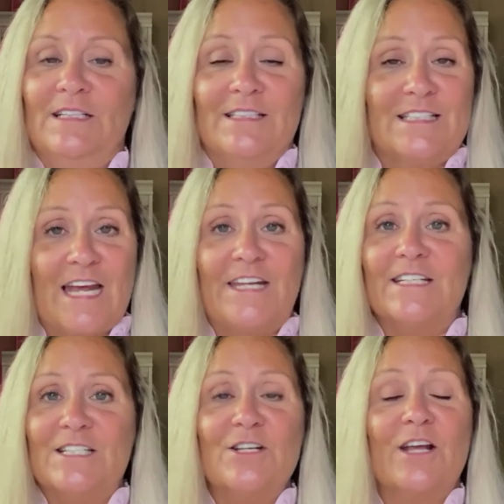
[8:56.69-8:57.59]

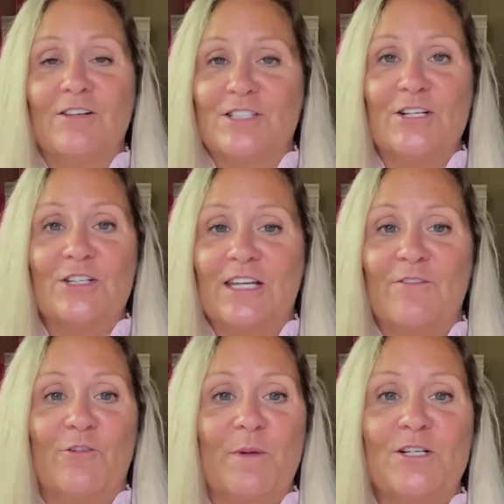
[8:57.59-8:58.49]
send you the
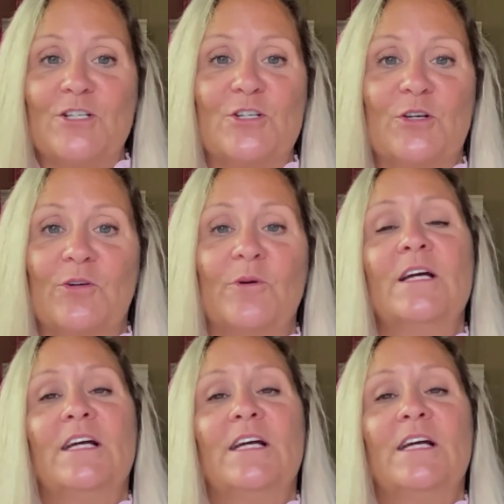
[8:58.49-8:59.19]
information to you.